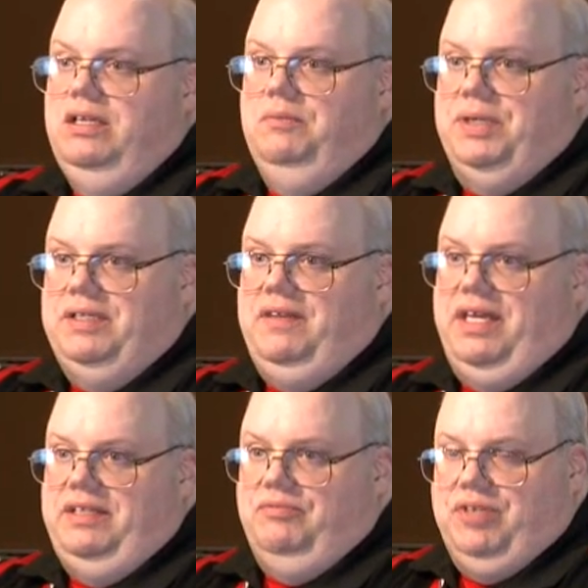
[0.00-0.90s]
But
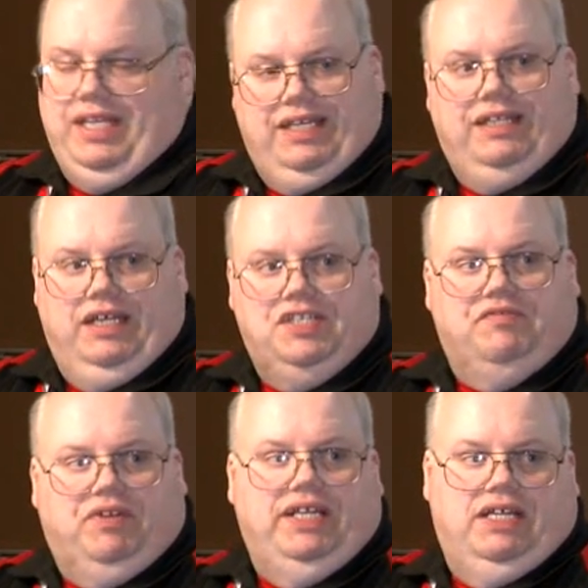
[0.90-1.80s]
that, right, as
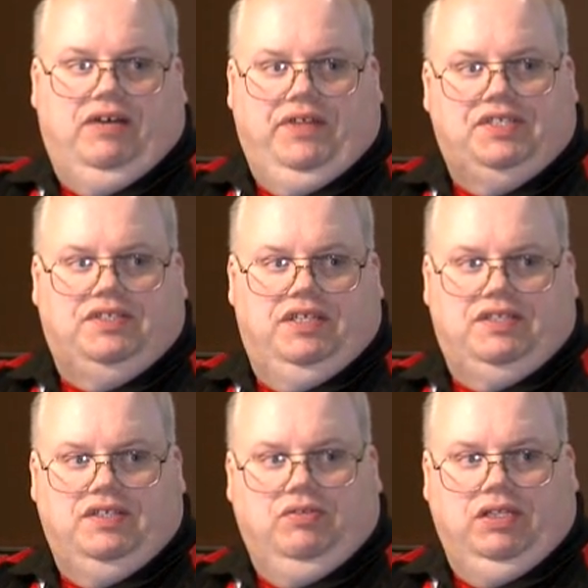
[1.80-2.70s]
of right now, that's
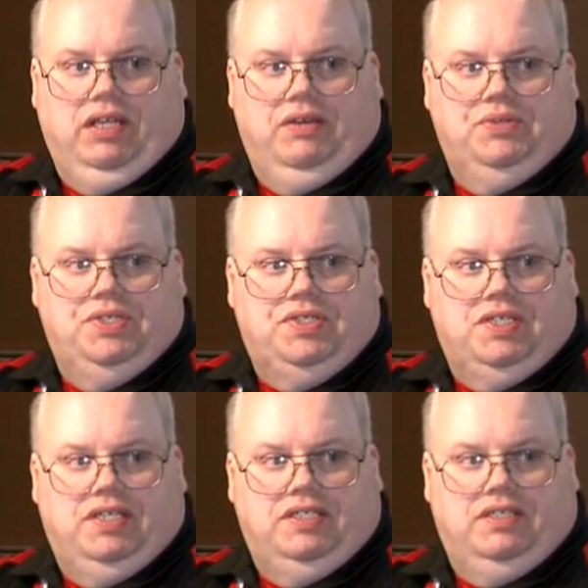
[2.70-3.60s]
that's the only language
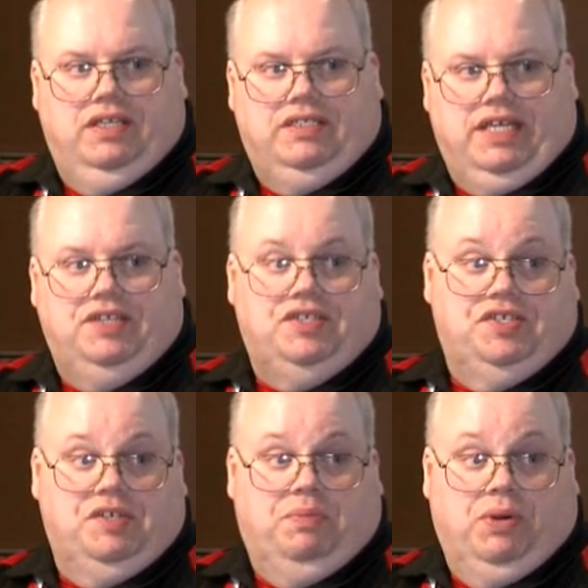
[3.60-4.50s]
that it intends to
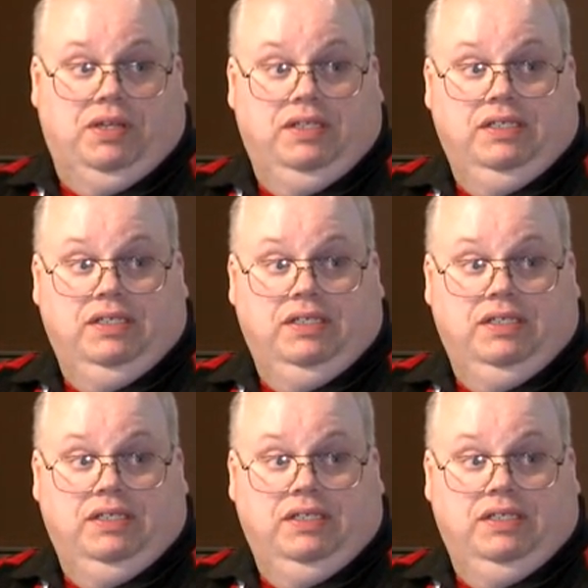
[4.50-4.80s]
support.